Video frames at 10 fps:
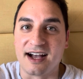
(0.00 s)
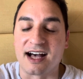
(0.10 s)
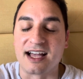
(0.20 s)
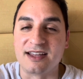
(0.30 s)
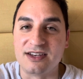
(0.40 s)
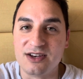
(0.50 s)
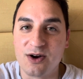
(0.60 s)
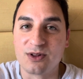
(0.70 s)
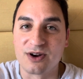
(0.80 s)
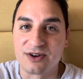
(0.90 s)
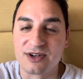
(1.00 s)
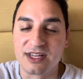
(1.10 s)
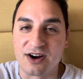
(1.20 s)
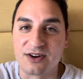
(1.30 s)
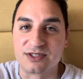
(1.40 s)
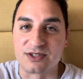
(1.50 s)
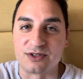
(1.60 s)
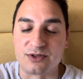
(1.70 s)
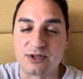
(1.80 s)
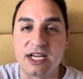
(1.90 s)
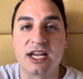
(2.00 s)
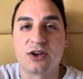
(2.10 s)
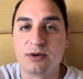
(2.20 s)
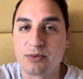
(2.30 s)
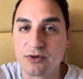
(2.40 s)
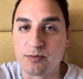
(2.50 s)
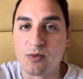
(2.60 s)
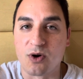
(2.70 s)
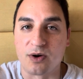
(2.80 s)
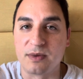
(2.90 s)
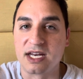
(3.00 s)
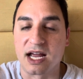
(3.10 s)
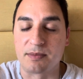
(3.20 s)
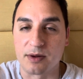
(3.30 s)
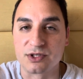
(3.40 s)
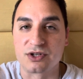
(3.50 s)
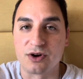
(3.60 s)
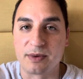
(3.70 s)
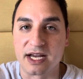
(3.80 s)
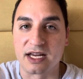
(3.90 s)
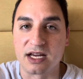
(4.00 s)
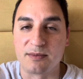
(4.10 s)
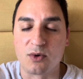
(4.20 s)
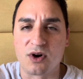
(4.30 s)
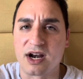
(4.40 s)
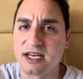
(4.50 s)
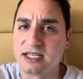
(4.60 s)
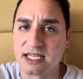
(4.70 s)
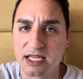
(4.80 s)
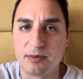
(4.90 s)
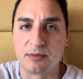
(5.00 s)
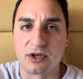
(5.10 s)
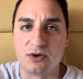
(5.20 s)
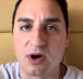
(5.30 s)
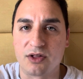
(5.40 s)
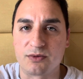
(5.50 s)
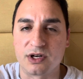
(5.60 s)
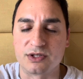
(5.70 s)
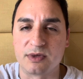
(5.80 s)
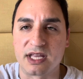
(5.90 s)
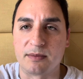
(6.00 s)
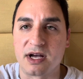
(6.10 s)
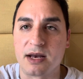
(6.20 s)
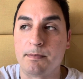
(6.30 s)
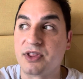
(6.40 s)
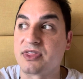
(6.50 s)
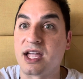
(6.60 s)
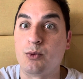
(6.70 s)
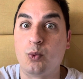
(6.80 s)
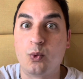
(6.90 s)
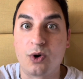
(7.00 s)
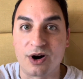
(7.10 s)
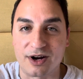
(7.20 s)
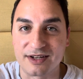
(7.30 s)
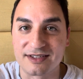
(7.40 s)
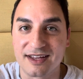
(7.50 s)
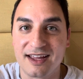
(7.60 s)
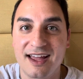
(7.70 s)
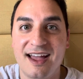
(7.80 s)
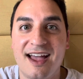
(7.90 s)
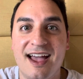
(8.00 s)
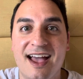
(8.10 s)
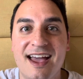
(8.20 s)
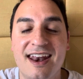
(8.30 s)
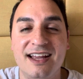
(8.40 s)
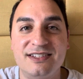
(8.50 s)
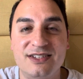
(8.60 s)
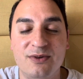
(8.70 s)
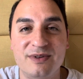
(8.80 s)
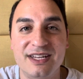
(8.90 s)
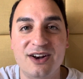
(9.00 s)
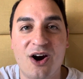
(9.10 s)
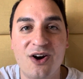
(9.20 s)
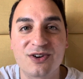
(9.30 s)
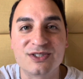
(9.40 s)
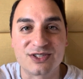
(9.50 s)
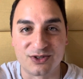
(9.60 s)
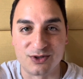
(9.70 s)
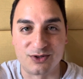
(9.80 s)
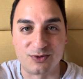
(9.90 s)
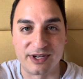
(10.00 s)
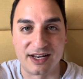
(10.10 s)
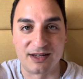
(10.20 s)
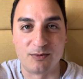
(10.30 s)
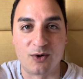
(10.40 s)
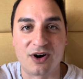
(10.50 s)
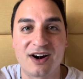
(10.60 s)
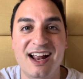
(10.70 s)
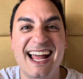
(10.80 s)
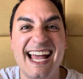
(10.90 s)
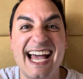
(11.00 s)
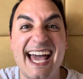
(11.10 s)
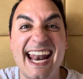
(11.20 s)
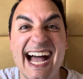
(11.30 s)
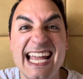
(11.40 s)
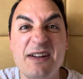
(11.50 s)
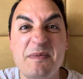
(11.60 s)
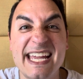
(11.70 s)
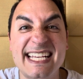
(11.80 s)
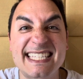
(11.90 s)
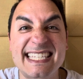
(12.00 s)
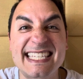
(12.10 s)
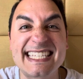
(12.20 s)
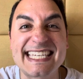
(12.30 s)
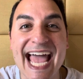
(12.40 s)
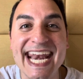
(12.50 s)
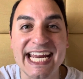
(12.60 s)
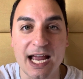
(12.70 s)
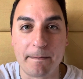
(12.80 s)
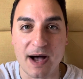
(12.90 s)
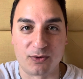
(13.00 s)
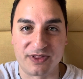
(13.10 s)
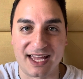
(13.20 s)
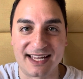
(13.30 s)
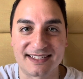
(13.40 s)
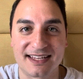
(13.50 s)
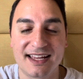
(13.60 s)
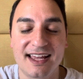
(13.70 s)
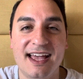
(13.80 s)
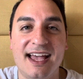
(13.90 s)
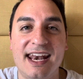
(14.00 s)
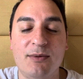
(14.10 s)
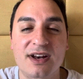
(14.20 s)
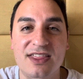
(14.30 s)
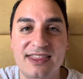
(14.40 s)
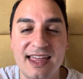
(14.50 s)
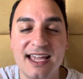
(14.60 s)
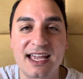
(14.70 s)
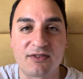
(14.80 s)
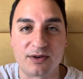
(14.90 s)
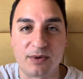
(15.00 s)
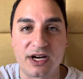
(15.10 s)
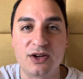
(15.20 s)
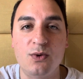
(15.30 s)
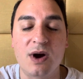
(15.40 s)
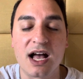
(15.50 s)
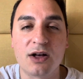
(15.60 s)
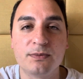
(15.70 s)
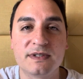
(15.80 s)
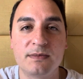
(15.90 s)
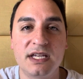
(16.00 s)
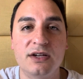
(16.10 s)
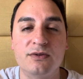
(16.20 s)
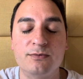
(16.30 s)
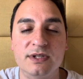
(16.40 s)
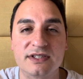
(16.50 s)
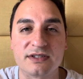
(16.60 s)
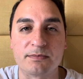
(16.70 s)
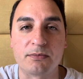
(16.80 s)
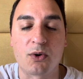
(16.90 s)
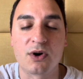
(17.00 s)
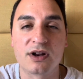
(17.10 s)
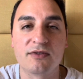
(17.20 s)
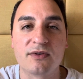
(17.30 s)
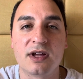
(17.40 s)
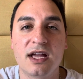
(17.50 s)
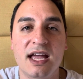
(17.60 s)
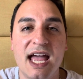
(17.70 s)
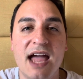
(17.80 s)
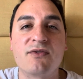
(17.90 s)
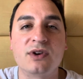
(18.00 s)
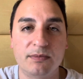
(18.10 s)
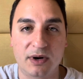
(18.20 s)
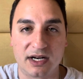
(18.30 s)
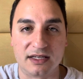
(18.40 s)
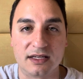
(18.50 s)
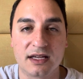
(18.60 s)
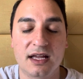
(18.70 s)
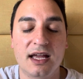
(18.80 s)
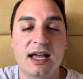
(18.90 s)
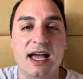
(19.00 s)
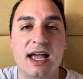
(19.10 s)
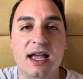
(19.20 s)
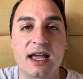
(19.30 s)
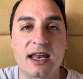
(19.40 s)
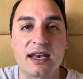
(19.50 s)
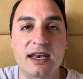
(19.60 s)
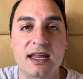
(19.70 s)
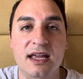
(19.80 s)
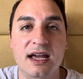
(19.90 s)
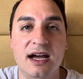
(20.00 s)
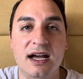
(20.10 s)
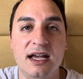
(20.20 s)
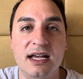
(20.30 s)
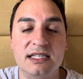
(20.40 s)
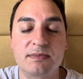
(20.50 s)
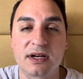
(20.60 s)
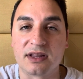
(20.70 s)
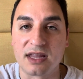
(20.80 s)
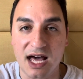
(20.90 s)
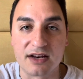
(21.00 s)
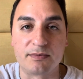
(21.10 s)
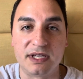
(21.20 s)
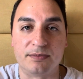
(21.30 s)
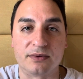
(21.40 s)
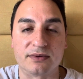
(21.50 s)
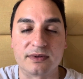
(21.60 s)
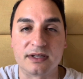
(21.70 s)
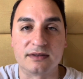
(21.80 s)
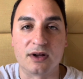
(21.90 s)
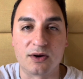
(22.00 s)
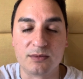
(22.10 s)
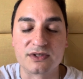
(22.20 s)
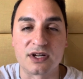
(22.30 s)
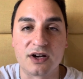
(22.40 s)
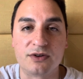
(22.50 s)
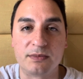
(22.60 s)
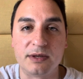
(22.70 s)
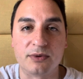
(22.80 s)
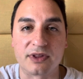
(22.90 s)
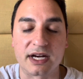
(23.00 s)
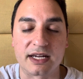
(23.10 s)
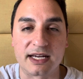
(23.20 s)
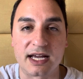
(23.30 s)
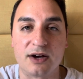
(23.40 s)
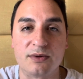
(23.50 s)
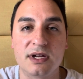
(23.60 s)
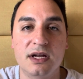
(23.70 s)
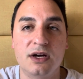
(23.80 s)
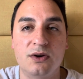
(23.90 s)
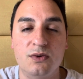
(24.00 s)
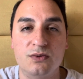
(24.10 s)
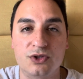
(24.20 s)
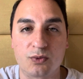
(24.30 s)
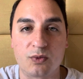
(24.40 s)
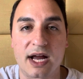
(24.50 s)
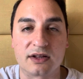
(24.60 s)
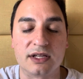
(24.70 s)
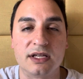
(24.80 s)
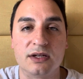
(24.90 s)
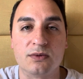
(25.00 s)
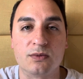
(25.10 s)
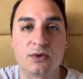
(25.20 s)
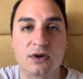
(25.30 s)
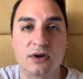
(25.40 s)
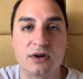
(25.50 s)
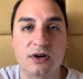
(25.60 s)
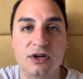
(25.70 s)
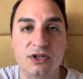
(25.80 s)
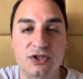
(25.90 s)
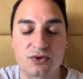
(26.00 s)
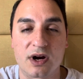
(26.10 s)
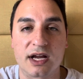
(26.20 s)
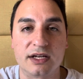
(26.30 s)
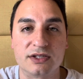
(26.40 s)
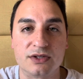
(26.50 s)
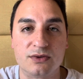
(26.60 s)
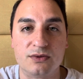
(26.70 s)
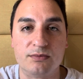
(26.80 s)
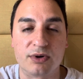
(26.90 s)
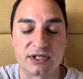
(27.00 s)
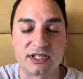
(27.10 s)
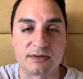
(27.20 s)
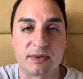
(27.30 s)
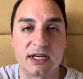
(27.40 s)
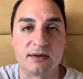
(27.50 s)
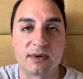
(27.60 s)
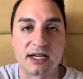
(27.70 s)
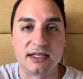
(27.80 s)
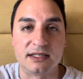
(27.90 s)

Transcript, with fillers: I no longer need heart surgery. It could improve more, meaning I probably should go back and get more and I need to keep up the new health regimen that I'm on, but they worked. And I don't need heart surgery anymore. And I am ecstatic about that. And I want to thank everybody who helped me, who've been supportive, everybody. And it's been a lot of people, almost 100 people that I can count who directly were trying to participate in my